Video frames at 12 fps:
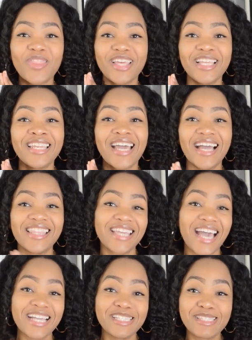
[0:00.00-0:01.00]
then
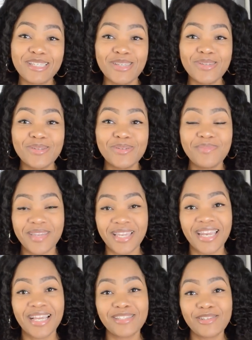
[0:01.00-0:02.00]
the ICU, being
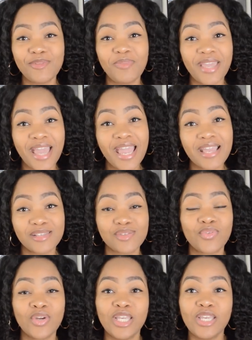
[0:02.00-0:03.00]
an ICU PA, is
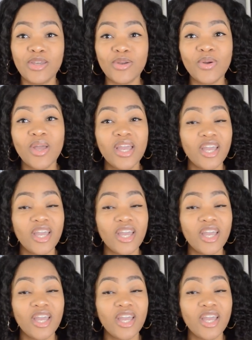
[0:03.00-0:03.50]
for you.